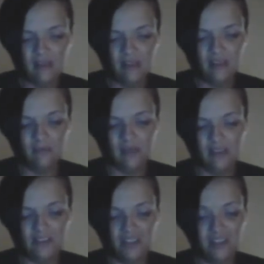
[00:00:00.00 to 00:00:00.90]
Anyway,
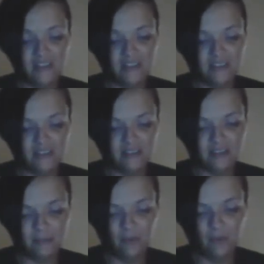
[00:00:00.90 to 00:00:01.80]
Johnson's
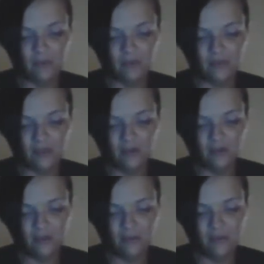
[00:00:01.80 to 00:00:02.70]
supporters
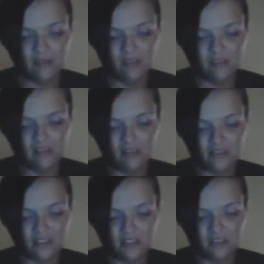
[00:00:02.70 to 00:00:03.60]
argued
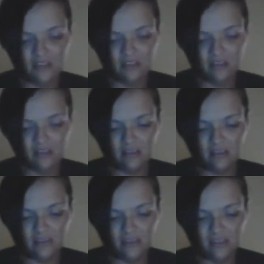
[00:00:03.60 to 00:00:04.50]
she
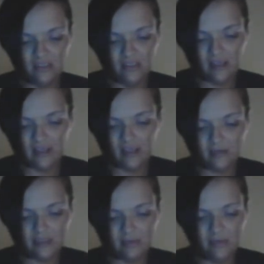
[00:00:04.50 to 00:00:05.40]
should not have
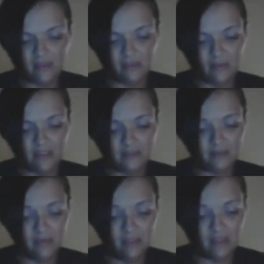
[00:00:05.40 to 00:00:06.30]
to spend the rest of
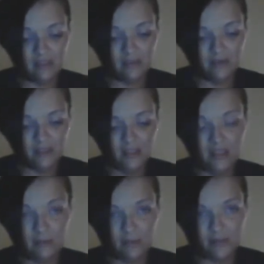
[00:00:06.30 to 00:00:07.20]
her life
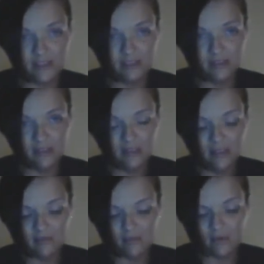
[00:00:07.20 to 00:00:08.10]
in prison
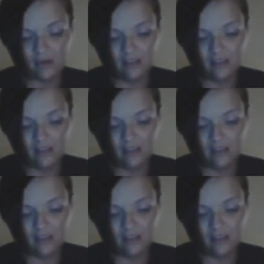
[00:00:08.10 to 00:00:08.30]
for a